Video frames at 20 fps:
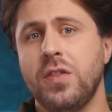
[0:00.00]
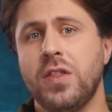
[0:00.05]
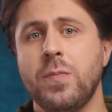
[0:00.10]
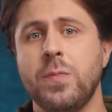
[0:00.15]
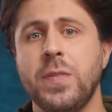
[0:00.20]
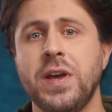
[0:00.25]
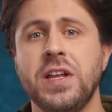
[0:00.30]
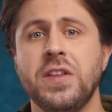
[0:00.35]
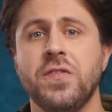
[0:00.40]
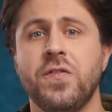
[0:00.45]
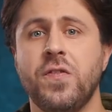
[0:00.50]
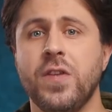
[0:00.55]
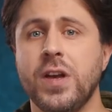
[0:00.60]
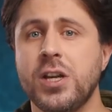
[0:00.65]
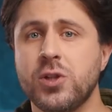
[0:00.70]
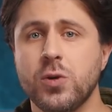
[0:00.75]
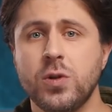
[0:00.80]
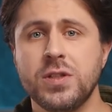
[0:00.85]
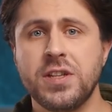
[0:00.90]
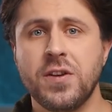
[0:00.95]
The main
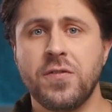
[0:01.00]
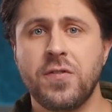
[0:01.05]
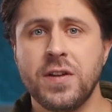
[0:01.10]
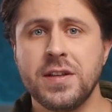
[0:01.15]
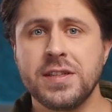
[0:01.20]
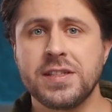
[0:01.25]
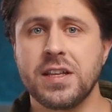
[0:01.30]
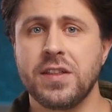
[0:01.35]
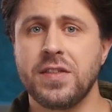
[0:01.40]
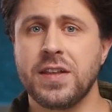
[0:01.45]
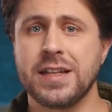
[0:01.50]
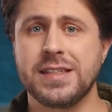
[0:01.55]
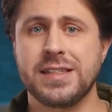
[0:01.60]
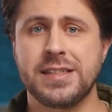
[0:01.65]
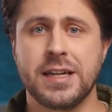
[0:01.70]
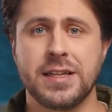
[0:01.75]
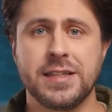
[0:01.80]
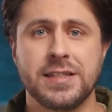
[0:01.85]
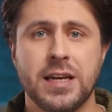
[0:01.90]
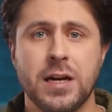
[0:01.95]
visual difference that
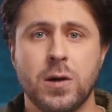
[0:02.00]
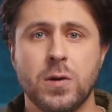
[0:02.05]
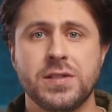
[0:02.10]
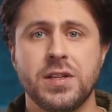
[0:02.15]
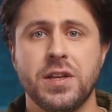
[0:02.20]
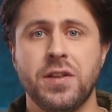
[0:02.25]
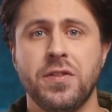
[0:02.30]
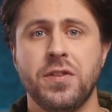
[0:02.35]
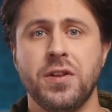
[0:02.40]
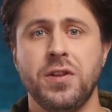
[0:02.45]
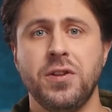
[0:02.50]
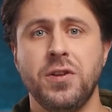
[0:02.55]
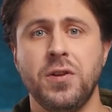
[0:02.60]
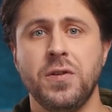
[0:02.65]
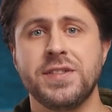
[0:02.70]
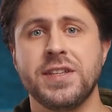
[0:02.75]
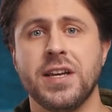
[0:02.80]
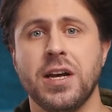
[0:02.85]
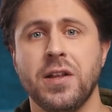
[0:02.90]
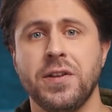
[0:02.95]
stands out in the
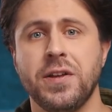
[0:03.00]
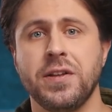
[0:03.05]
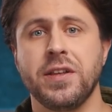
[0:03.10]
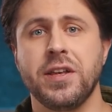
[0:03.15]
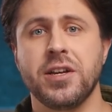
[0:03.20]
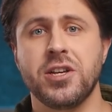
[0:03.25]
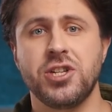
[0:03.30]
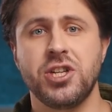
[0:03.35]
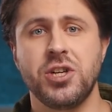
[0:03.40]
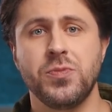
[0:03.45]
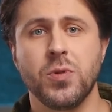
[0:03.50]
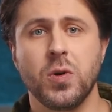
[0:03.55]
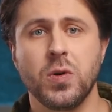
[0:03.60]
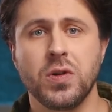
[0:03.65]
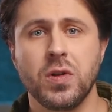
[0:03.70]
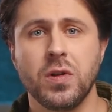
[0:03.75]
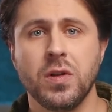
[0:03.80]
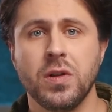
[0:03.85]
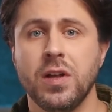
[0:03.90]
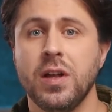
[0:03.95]
new Talion XG
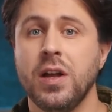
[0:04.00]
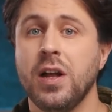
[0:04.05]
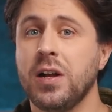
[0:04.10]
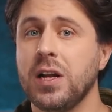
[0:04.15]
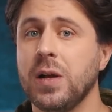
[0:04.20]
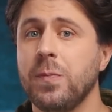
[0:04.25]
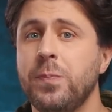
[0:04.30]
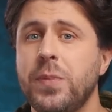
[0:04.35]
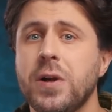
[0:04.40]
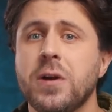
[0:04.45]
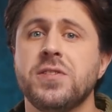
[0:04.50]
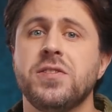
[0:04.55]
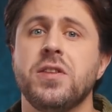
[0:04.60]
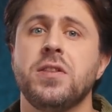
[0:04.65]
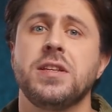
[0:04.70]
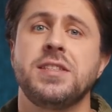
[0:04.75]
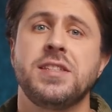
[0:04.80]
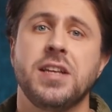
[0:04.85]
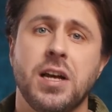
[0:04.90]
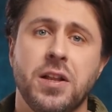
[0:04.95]
model compared to
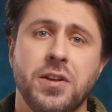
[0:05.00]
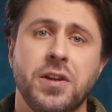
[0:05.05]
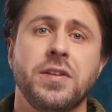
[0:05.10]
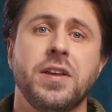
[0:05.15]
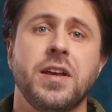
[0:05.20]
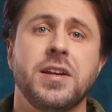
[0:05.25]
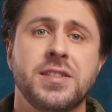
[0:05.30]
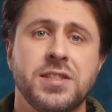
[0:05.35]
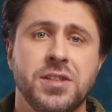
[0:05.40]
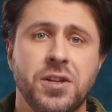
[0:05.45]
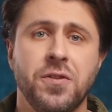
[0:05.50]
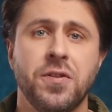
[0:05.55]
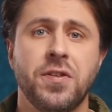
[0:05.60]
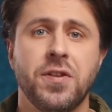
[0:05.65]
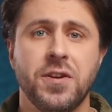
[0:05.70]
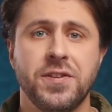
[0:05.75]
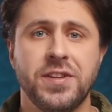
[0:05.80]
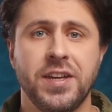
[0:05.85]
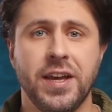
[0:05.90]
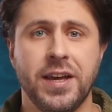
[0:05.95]
the Talion
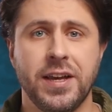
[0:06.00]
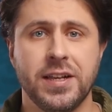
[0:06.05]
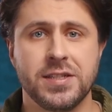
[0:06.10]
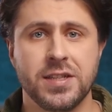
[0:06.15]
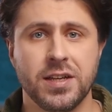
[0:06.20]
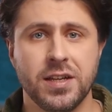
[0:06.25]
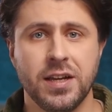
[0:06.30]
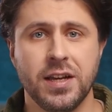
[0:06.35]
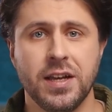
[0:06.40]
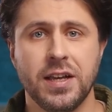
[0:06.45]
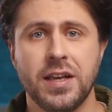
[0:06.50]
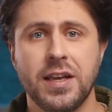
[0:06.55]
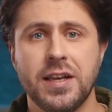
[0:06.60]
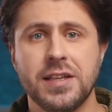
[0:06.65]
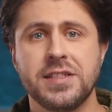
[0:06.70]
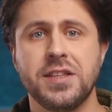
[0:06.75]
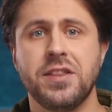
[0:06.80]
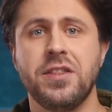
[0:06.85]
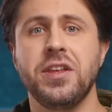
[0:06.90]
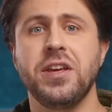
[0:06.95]
XQ38
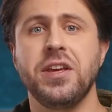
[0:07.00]
is